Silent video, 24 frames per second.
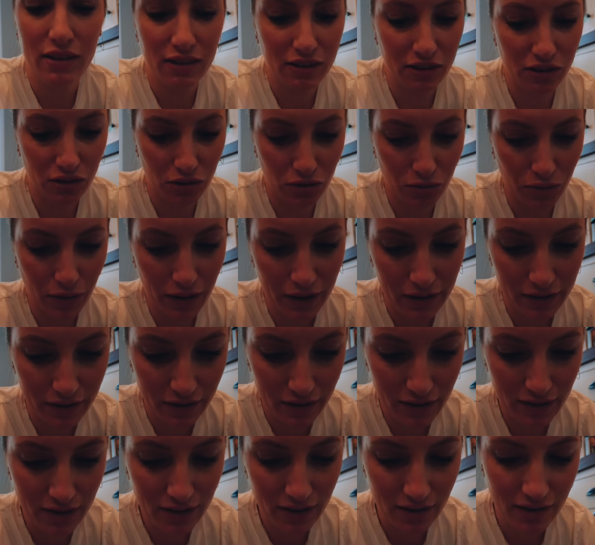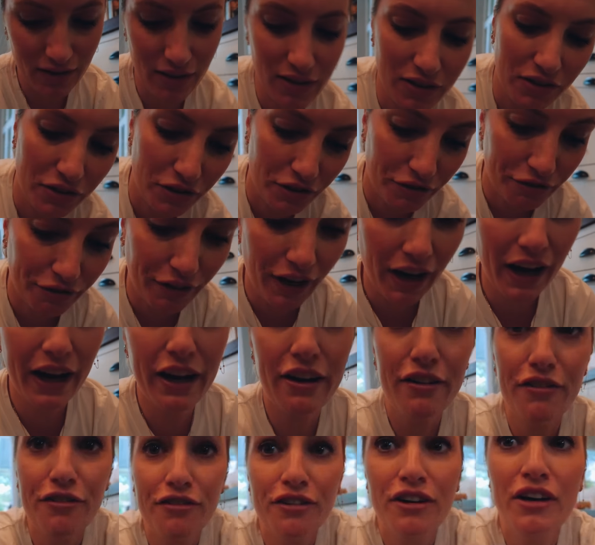little ones under
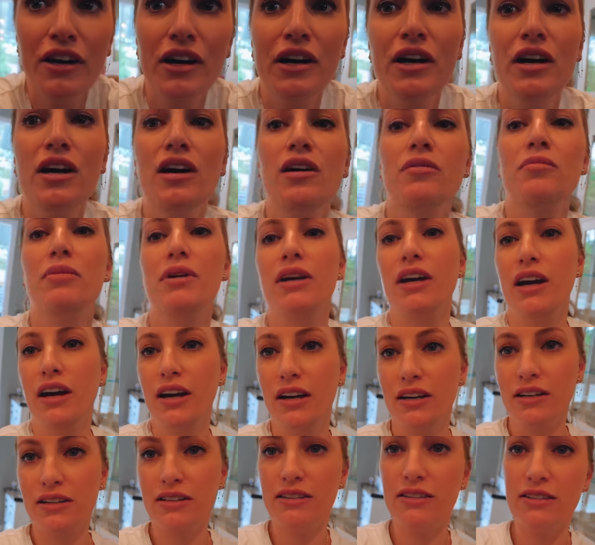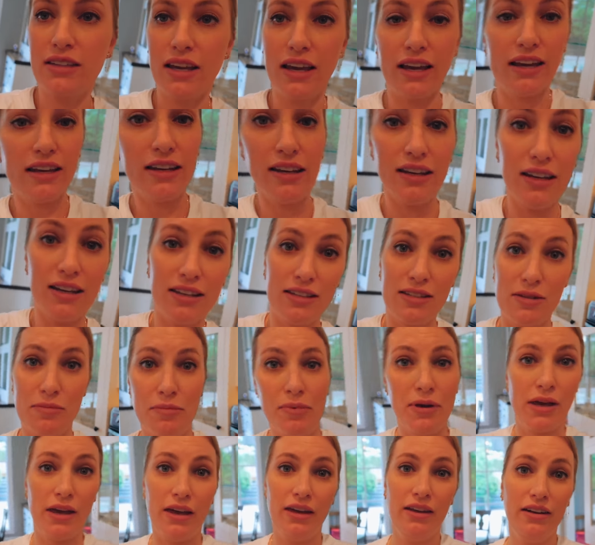five, because it has
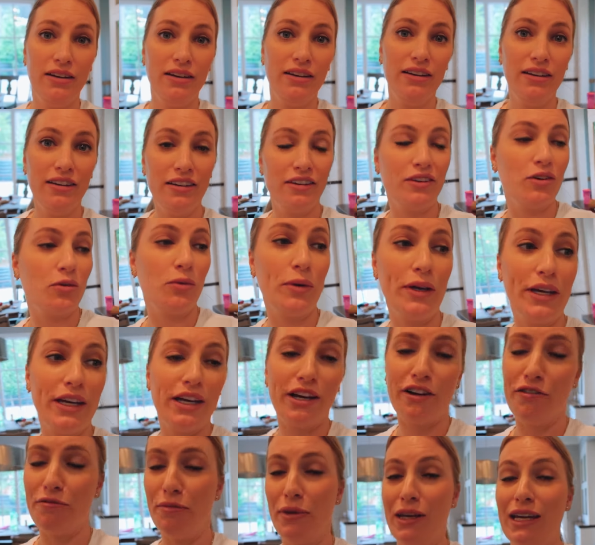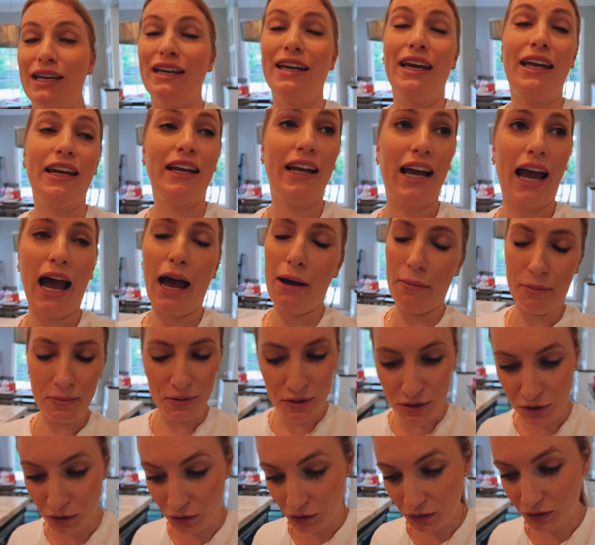been the week of me getting
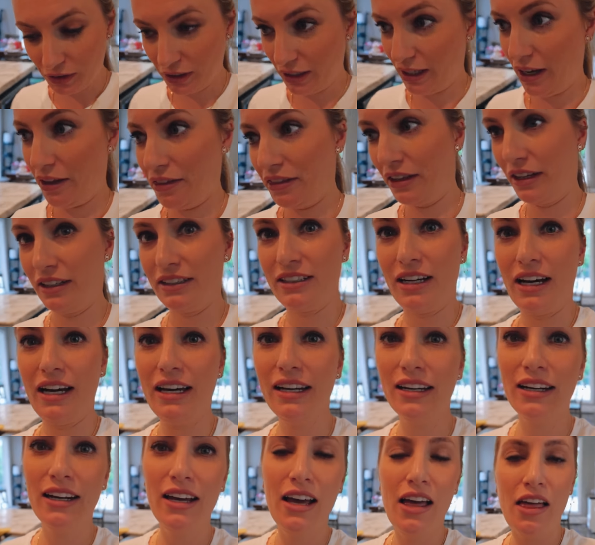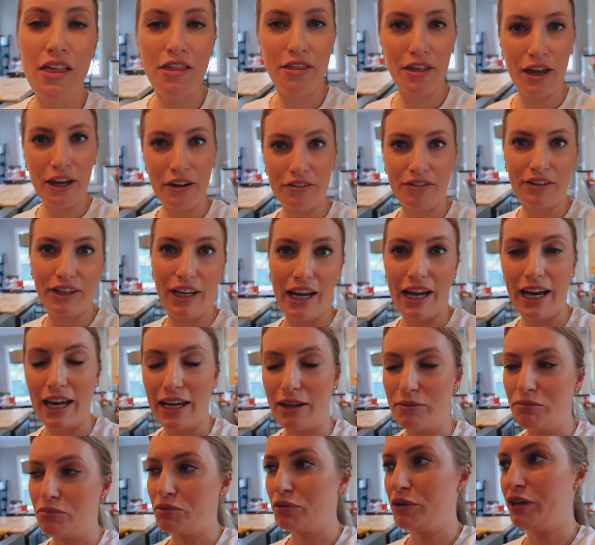absolutely nothing done. Thankfully, I
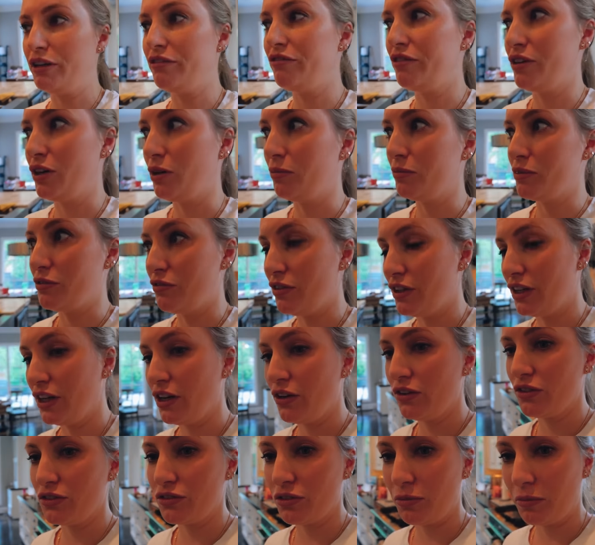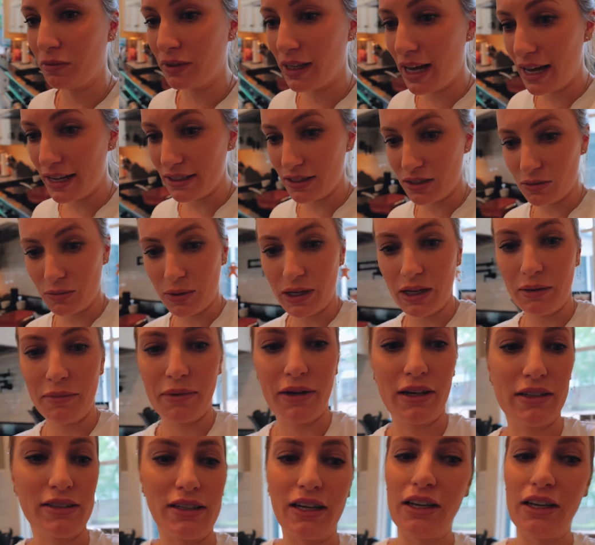had pre-filmed videos from last week because